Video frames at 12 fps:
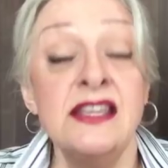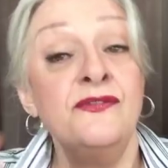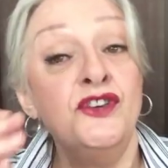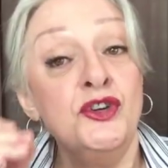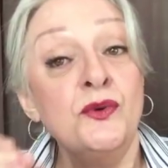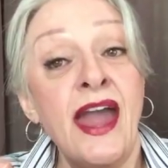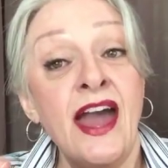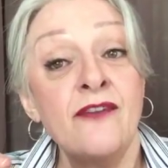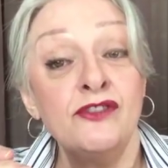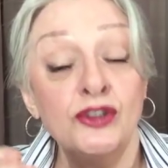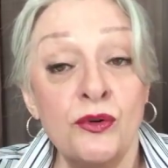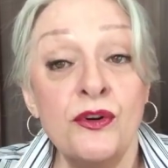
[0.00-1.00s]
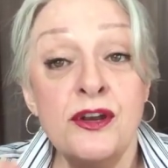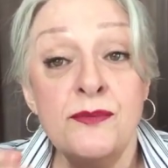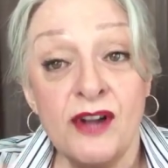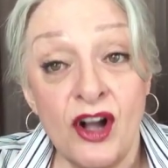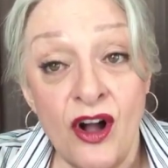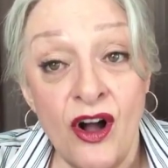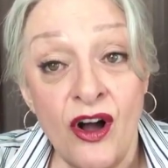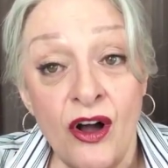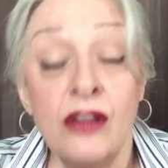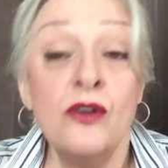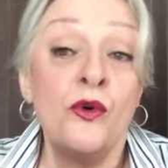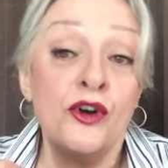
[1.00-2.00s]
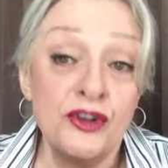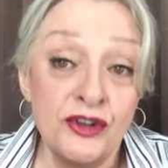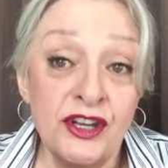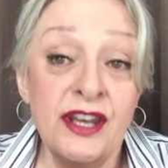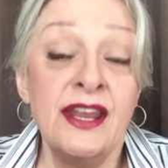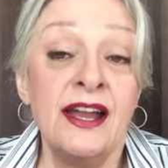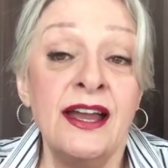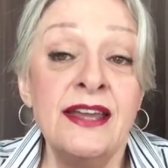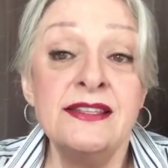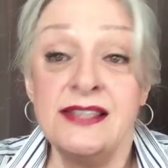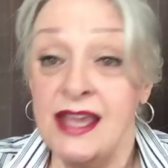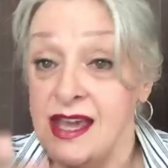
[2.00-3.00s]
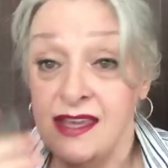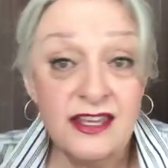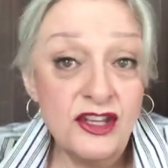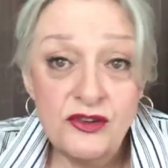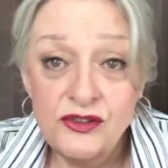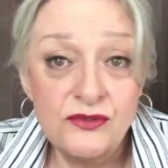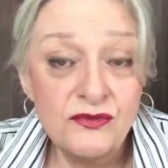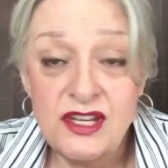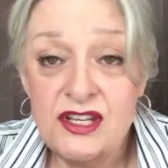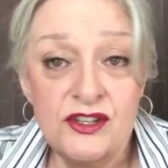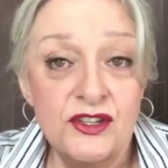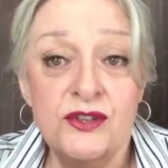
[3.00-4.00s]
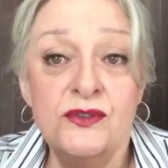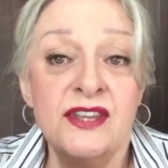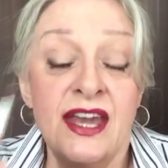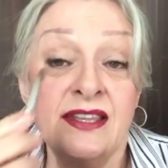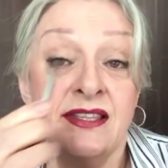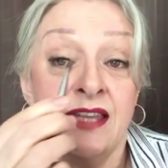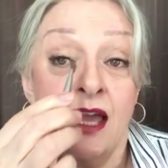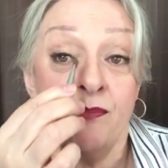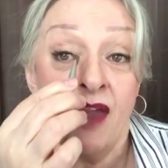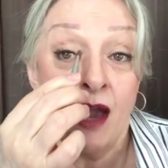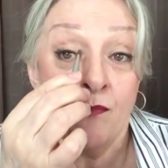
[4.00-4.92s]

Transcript: If you have Lauren Bacall or hooded eyes, then you don't need to do that step.